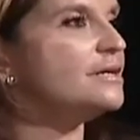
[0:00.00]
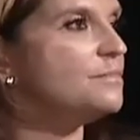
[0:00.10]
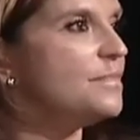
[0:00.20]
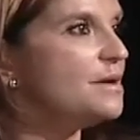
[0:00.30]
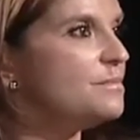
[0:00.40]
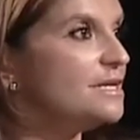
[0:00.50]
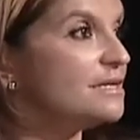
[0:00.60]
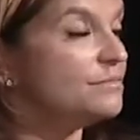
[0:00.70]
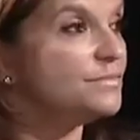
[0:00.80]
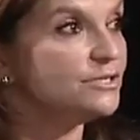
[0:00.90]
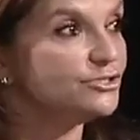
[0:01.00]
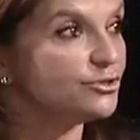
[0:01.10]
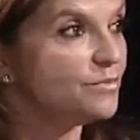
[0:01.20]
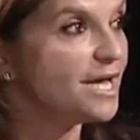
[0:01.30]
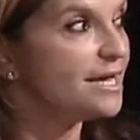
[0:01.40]
an amendment can be
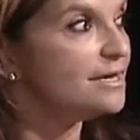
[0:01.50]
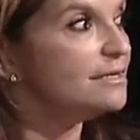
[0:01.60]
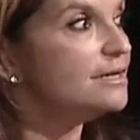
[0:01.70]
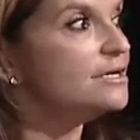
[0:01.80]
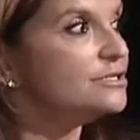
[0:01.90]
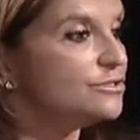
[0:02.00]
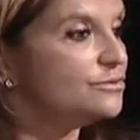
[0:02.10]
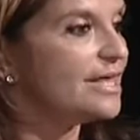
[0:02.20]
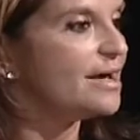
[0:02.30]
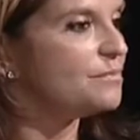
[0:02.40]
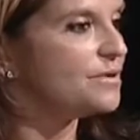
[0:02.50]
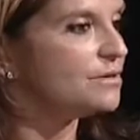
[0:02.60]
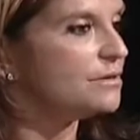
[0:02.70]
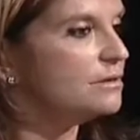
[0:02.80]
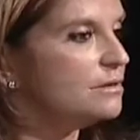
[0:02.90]
germane to that
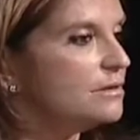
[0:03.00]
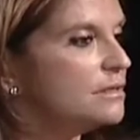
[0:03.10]
bill